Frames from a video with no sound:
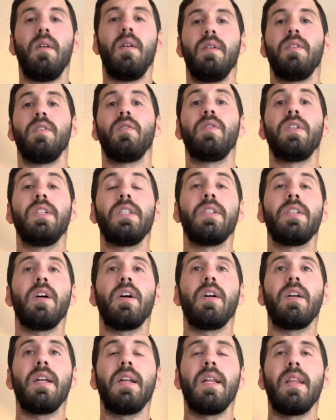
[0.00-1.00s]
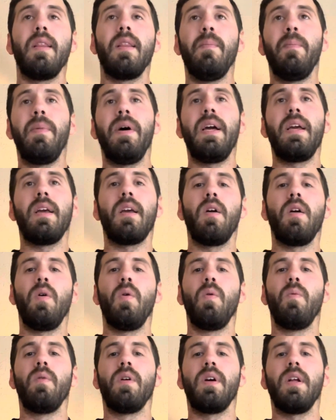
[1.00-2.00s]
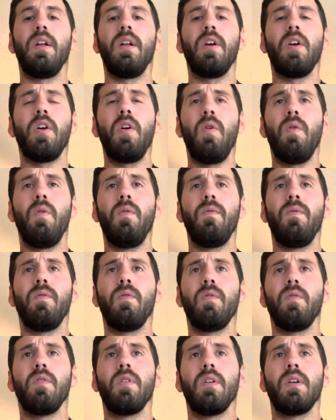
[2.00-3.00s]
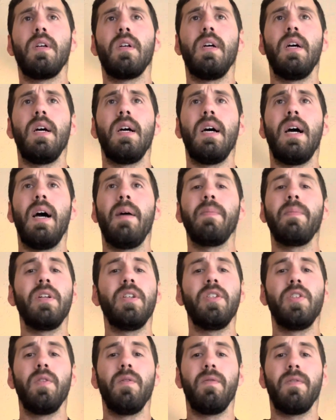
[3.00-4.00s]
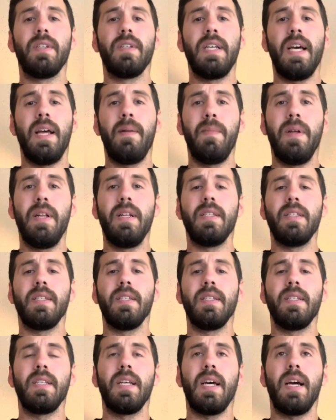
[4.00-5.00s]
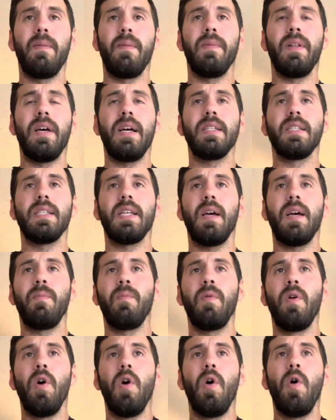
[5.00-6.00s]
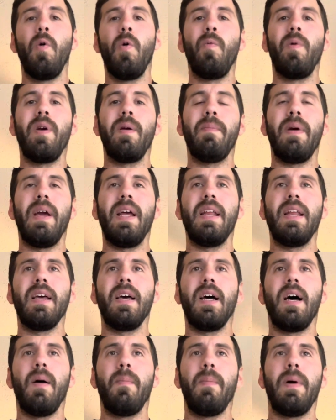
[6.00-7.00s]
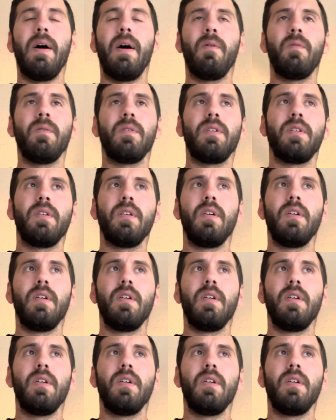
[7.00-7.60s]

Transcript: So just started on the bike. We're gonna go for, I'm gonna shoot for 10 minutes this time. Last time we made it about,